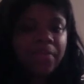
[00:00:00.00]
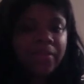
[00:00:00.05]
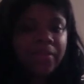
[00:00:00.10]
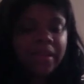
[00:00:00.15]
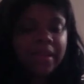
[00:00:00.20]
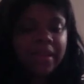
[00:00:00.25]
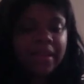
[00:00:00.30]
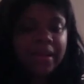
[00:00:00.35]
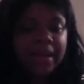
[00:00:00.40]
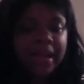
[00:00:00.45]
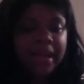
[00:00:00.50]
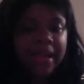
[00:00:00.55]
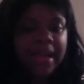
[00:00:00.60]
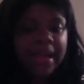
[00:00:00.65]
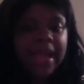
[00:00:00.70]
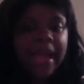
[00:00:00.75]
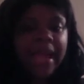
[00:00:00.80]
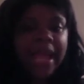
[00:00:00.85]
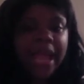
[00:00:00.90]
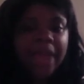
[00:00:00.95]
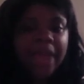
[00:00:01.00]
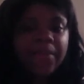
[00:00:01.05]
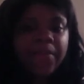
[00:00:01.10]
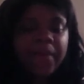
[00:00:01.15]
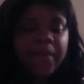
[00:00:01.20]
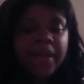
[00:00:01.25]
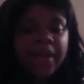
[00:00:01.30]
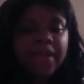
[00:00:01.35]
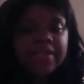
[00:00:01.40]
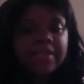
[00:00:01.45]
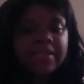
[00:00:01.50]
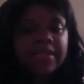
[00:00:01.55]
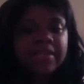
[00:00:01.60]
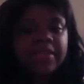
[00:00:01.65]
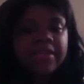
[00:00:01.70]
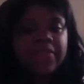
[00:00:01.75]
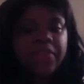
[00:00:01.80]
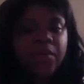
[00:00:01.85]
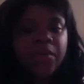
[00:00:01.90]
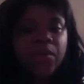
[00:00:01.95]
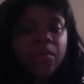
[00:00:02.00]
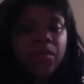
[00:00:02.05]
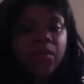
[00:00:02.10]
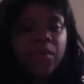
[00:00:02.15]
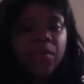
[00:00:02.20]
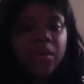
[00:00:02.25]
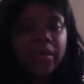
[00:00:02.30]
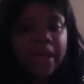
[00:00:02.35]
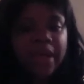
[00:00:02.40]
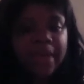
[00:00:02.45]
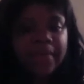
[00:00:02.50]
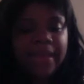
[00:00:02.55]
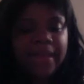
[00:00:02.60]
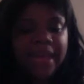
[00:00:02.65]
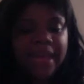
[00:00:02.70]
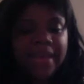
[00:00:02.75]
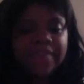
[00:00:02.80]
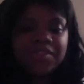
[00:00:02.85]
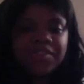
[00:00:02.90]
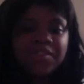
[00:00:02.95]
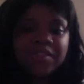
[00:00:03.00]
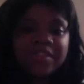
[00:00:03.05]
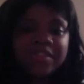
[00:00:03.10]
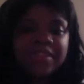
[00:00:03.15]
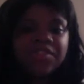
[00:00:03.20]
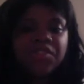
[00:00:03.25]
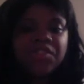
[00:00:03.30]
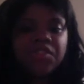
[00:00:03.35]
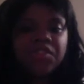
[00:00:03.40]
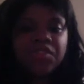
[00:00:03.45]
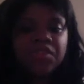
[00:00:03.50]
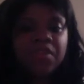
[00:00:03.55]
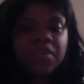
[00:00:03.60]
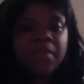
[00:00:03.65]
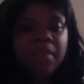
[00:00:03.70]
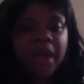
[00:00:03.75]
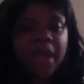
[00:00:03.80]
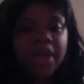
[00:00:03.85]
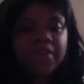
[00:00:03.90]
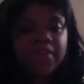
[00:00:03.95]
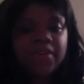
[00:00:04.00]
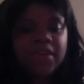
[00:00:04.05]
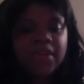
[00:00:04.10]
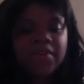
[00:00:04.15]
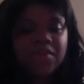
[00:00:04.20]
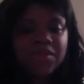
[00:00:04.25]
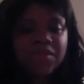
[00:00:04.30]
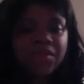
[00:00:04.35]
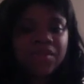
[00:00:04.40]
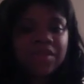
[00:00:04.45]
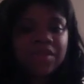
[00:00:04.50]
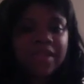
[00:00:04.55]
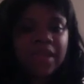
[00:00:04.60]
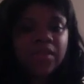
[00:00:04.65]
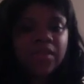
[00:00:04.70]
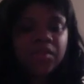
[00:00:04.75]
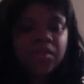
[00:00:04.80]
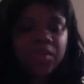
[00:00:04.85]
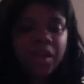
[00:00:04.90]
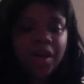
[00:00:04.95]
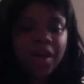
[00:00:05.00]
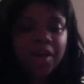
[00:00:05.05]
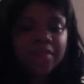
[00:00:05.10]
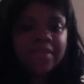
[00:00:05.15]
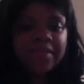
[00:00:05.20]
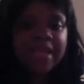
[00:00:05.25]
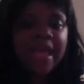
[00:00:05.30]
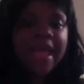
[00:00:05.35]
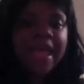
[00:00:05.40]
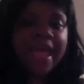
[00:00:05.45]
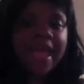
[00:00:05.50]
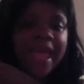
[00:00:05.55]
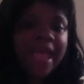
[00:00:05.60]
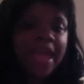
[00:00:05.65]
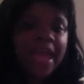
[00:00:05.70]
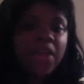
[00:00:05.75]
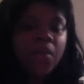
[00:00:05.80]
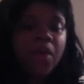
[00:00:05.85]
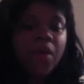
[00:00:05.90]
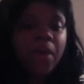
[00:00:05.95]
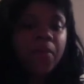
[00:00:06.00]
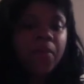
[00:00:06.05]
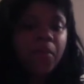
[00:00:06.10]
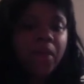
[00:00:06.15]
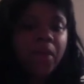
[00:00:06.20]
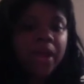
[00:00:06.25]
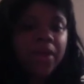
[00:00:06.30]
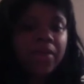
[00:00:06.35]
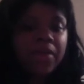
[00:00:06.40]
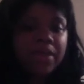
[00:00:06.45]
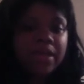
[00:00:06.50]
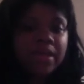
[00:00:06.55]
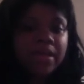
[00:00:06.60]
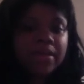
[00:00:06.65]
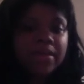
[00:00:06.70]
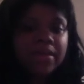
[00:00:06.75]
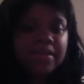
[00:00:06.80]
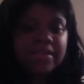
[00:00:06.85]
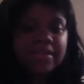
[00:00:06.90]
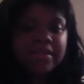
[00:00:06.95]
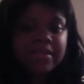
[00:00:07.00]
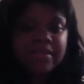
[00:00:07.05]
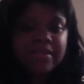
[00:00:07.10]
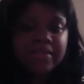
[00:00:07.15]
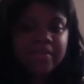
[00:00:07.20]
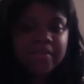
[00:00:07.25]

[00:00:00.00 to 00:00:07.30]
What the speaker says: learning. It prepares us for real-world applications such as using Microsoft tools and jobs and cooperating with others.